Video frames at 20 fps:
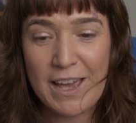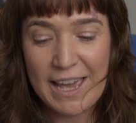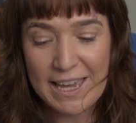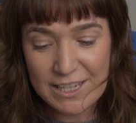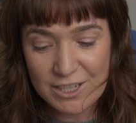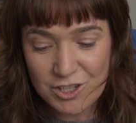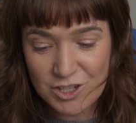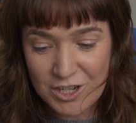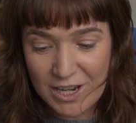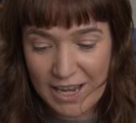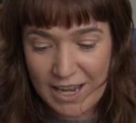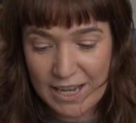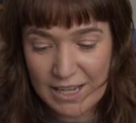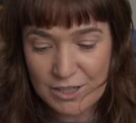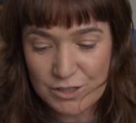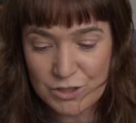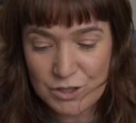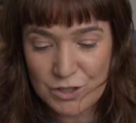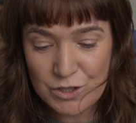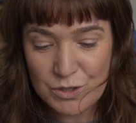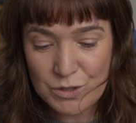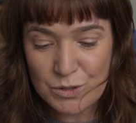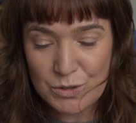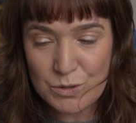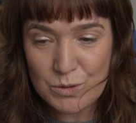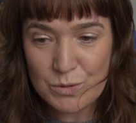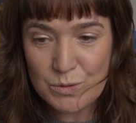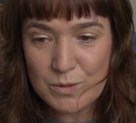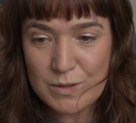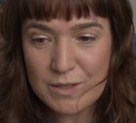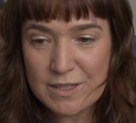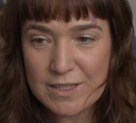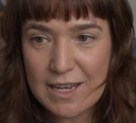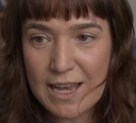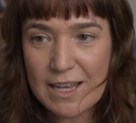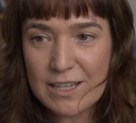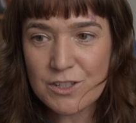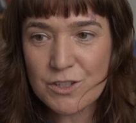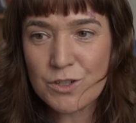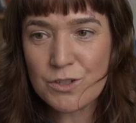HR to
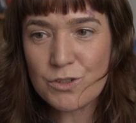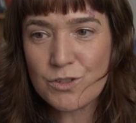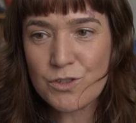start to